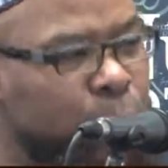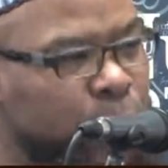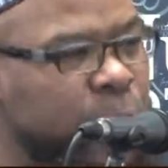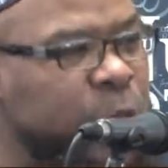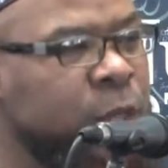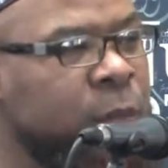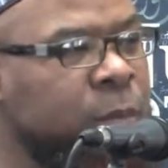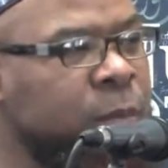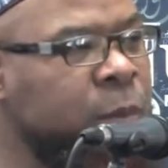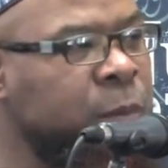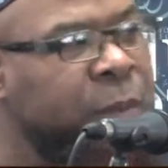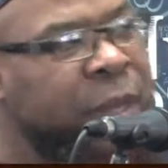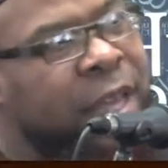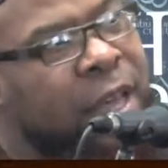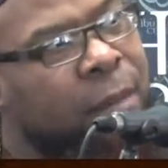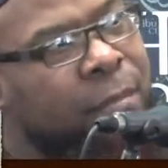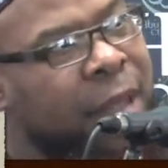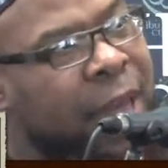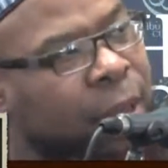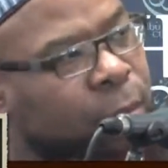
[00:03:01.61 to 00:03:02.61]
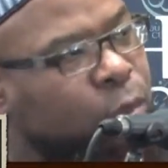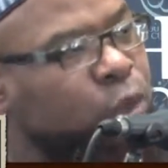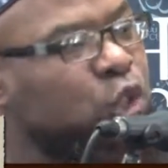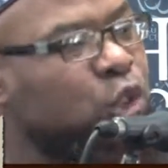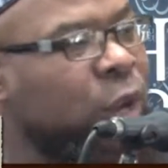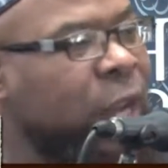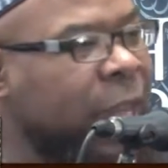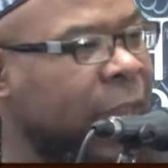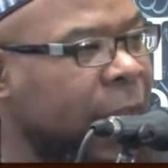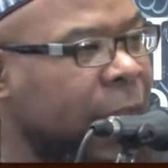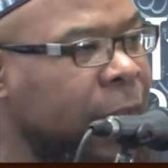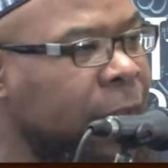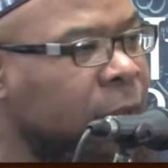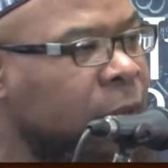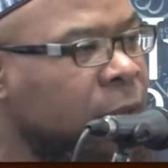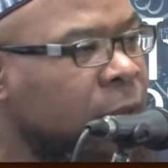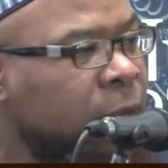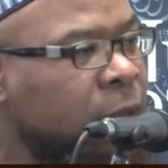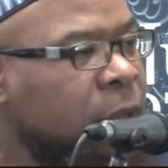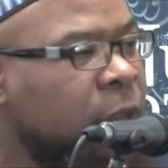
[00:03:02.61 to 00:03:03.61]
Muslims become like Mushrikeen.
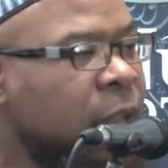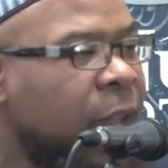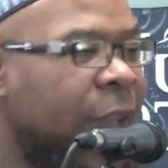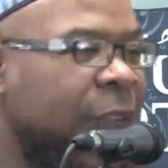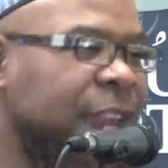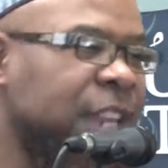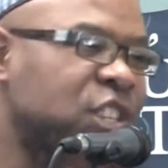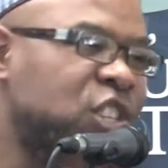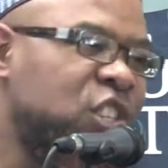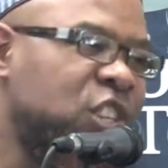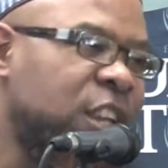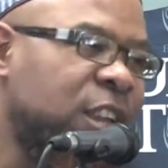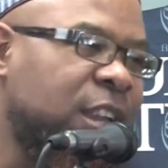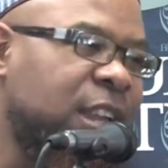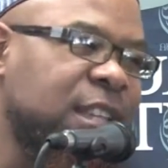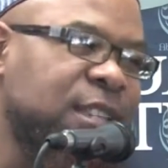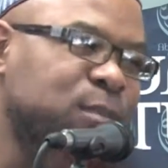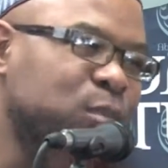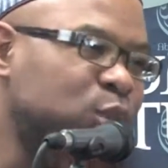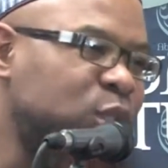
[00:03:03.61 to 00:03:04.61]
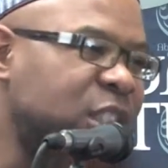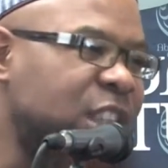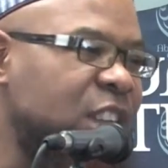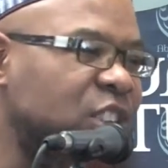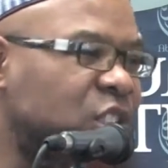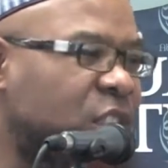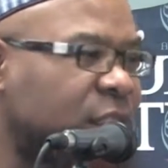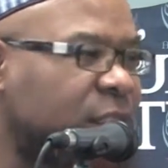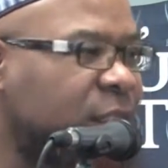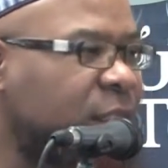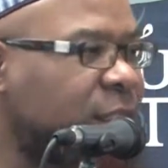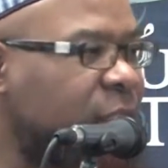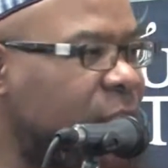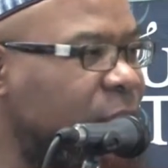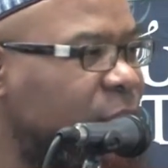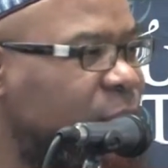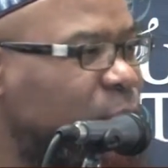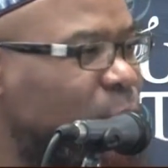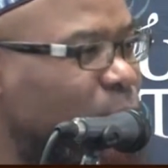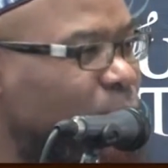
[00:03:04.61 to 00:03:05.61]
And as shirk is muntashir
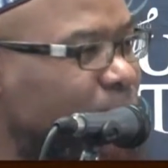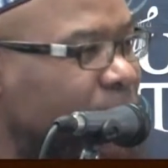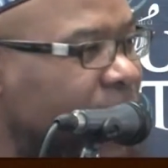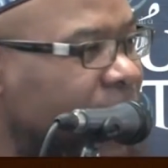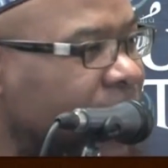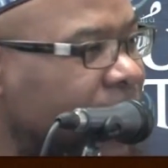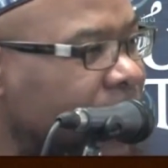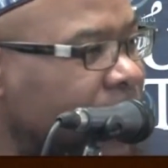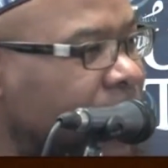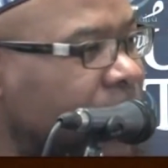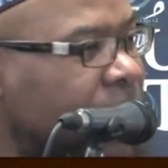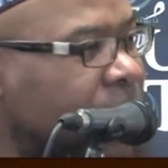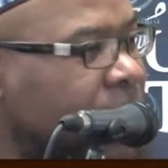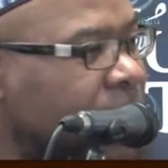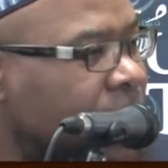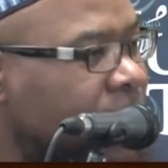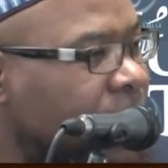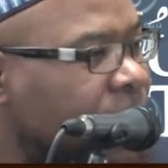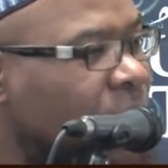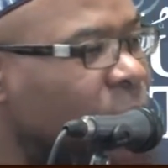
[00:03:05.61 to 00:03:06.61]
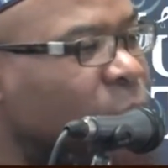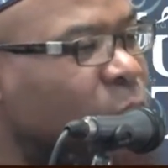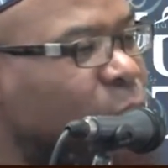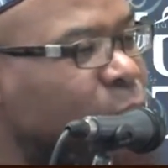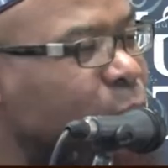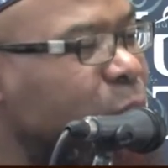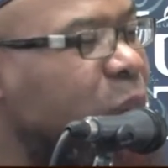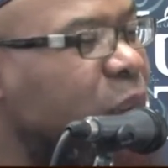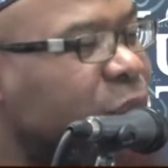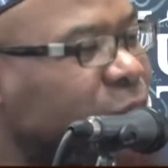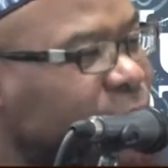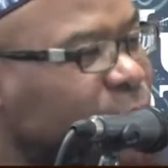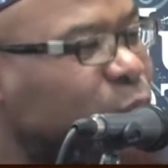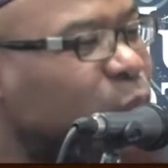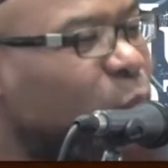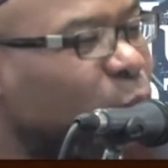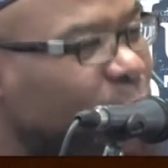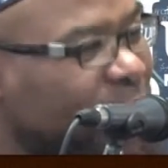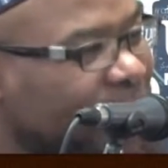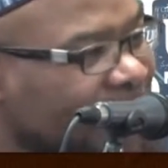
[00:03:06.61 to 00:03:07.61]
in this ummah. The ummah of
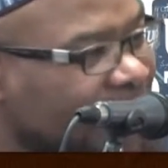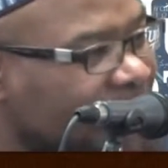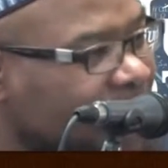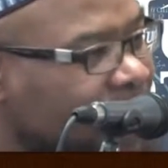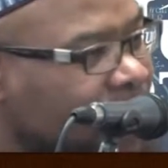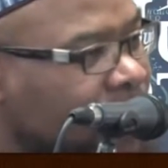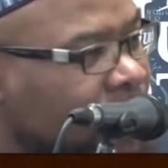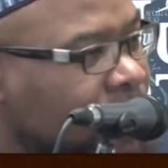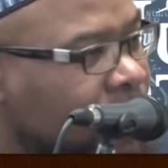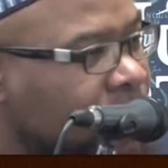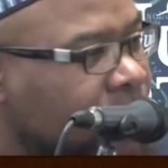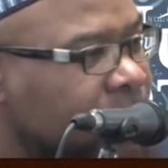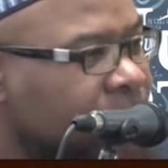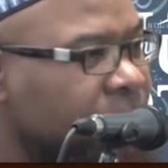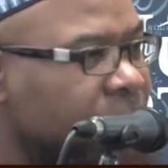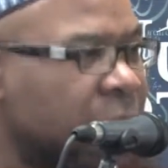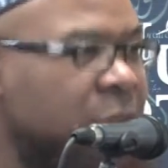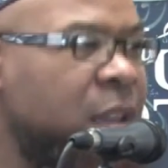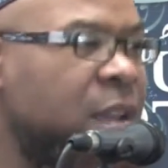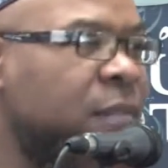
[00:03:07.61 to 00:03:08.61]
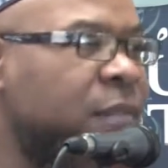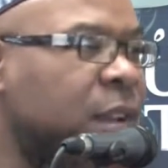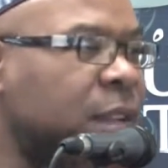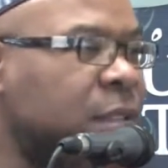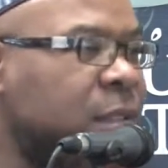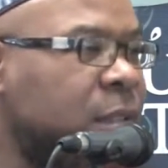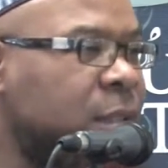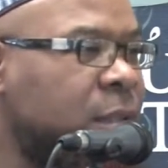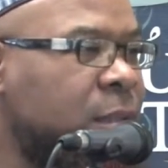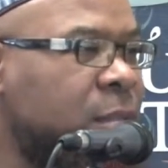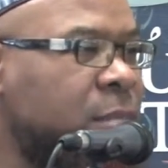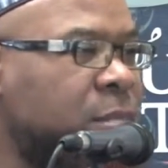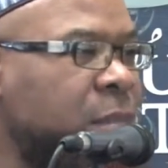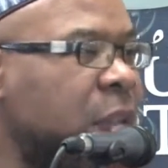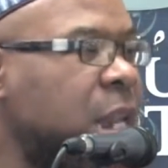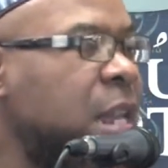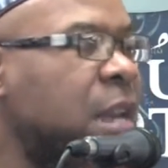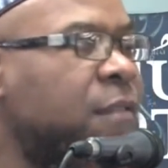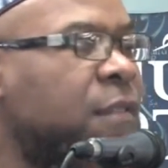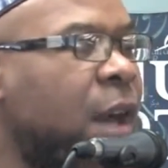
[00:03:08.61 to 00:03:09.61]
Tawheed, many of us,
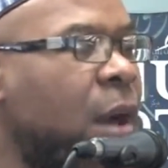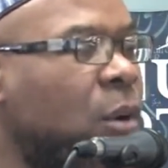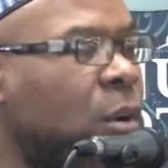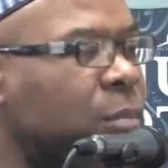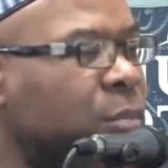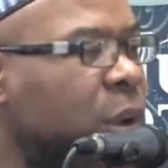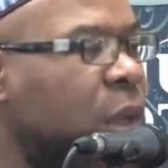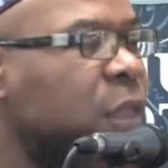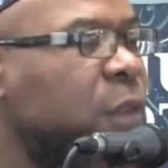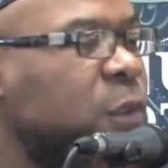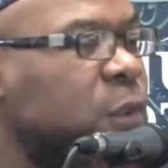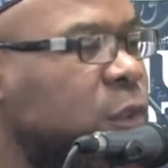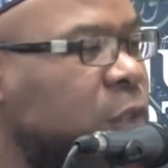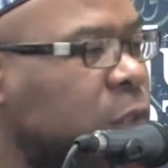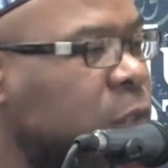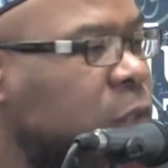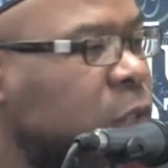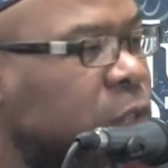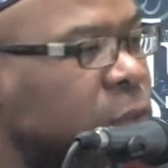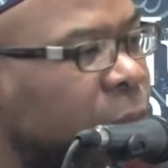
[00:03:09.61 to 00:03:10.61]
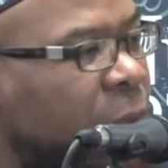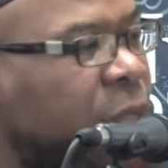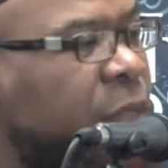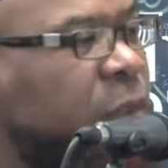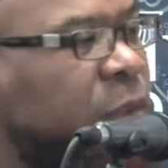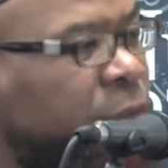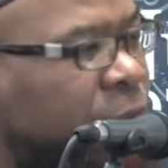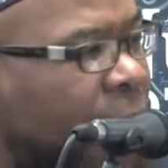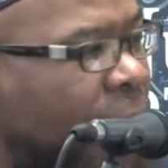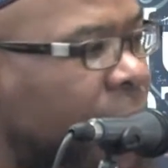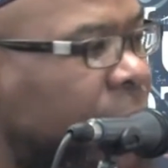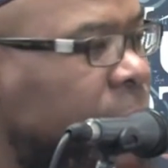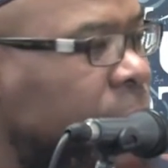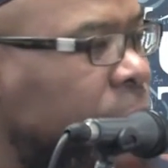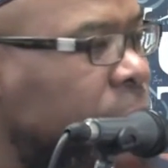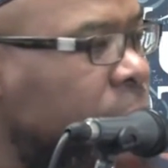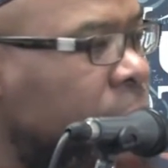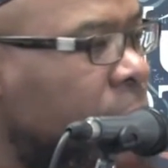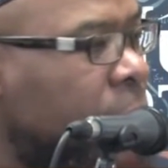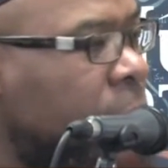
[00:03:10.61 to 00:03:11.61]
many of our brothers, sisters, mothers,
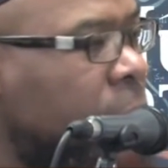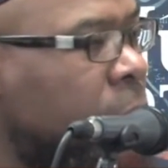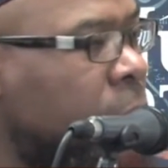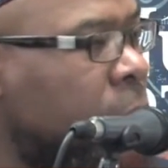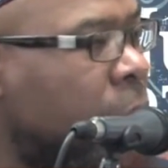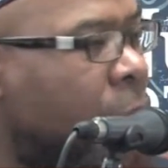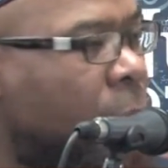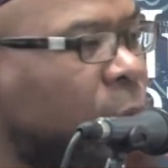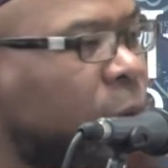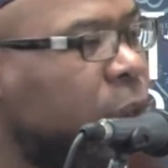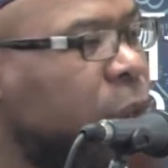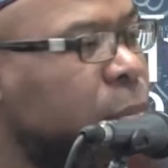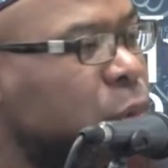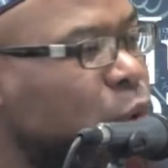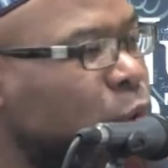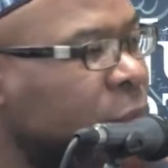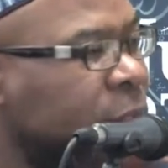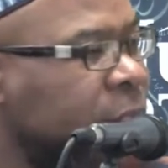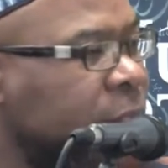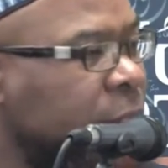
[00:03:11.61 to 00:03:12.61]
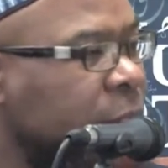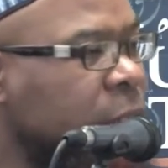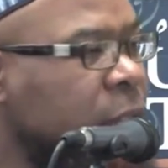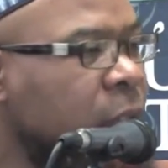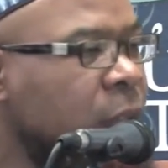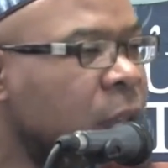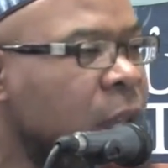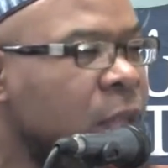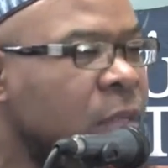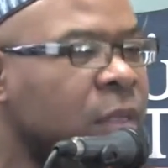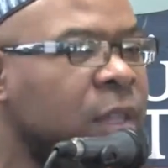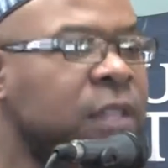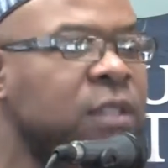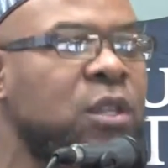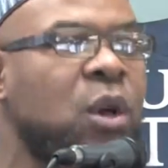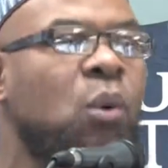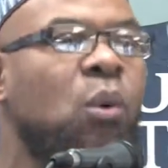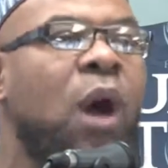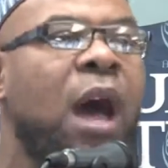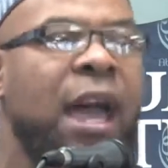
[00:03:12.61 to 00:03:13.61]
fathers, our community, the
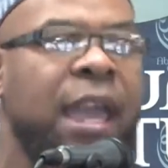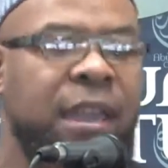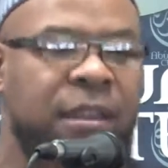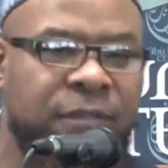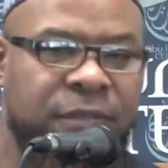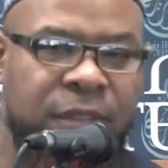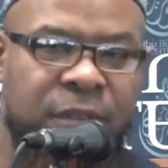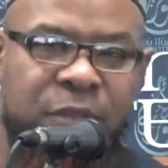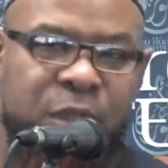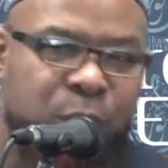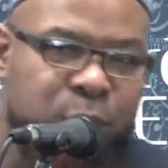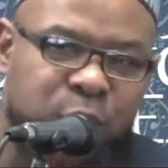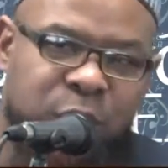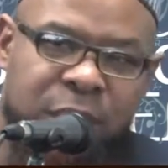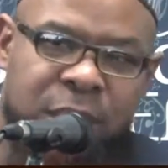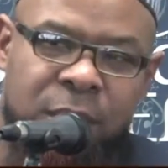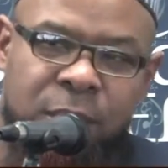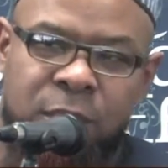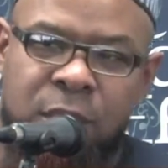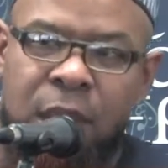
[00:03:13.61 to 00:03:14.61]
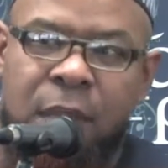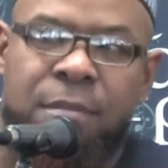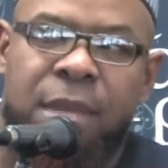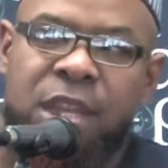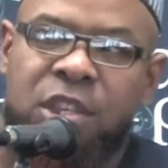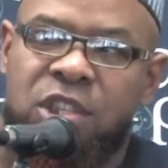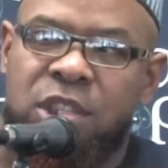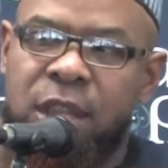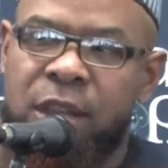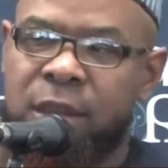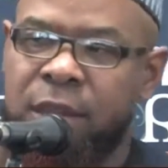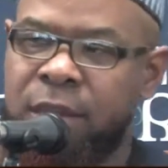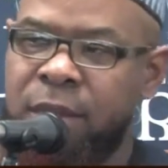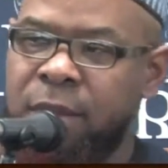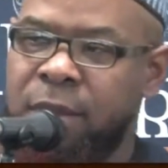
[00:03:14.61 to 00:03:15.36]
Tawa'if of the Muslims, they make shirk.